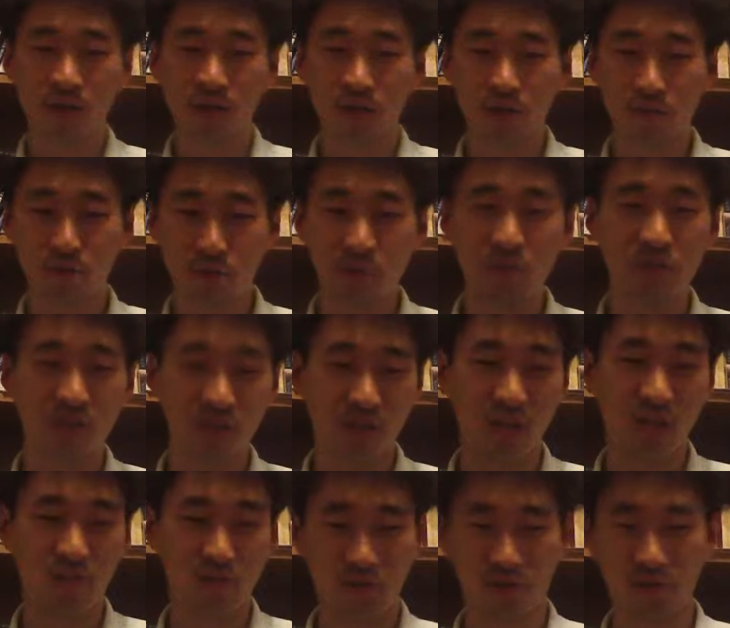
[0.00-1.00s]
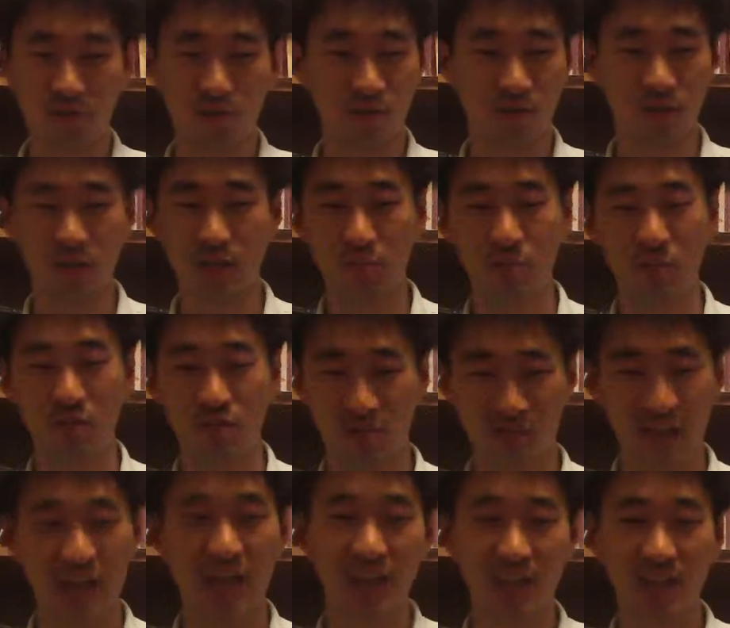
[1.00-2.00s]
the previous games are gonna be
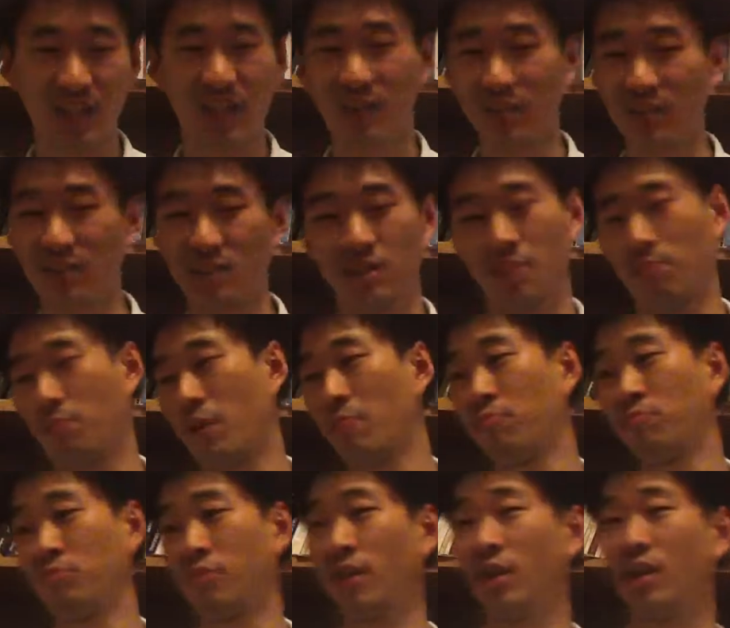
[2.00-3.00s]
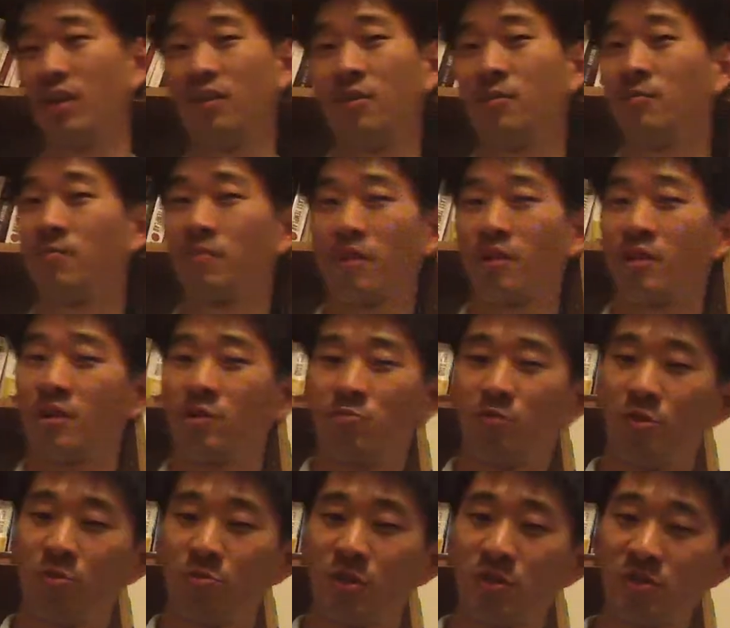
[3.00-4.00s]
exactly like this. If I played
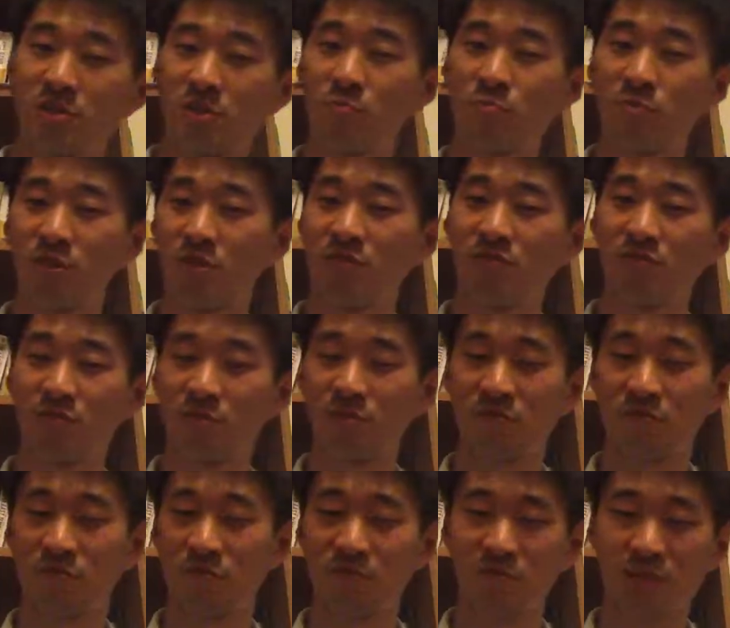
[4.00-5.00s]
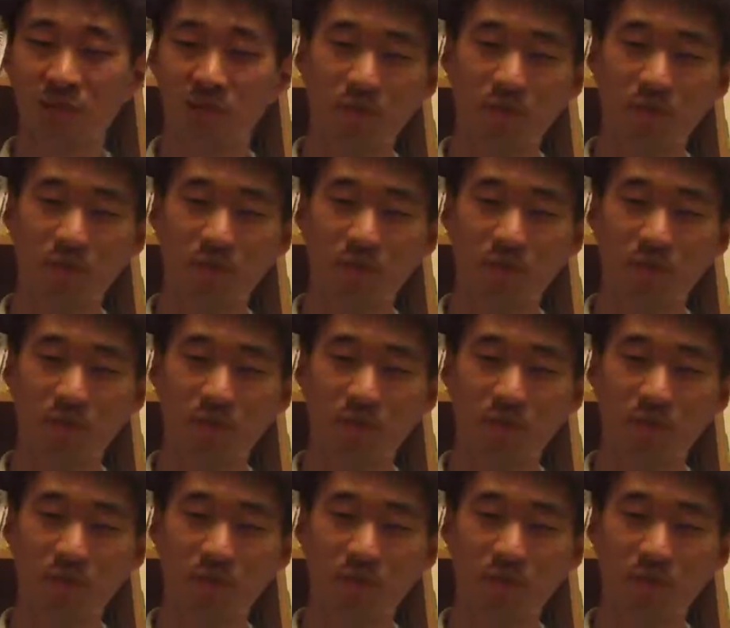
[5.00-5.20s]
Real Racing One for the first time